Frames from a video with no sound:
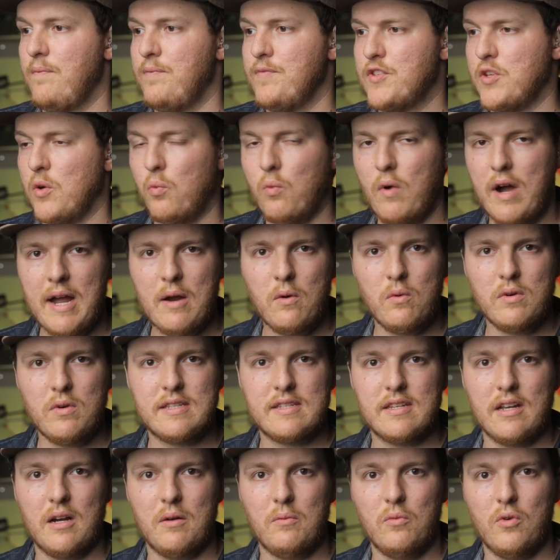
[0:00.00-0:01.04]
So why would
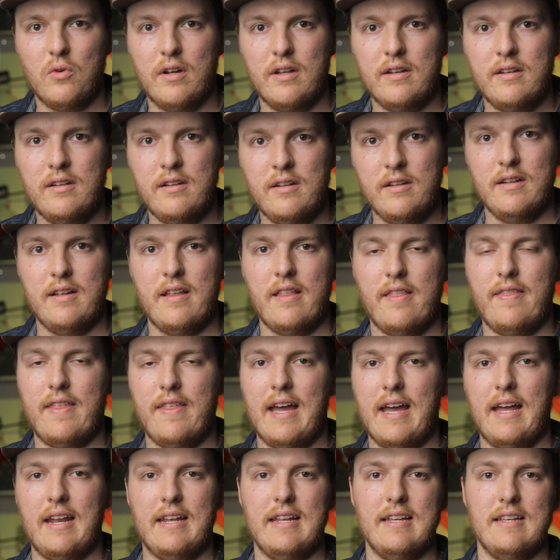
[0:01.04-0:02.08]
someone
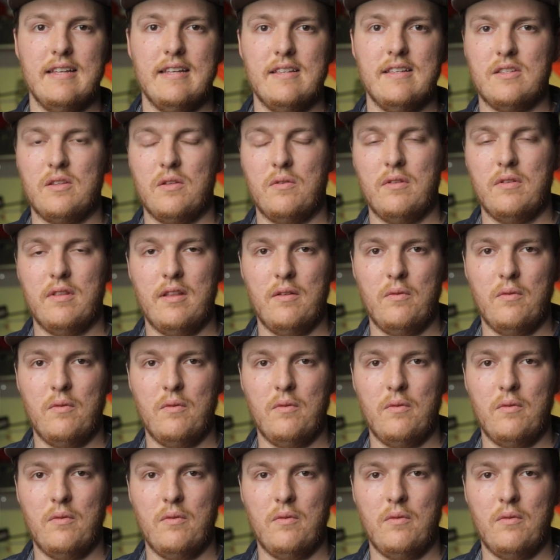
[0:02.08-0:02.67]
that is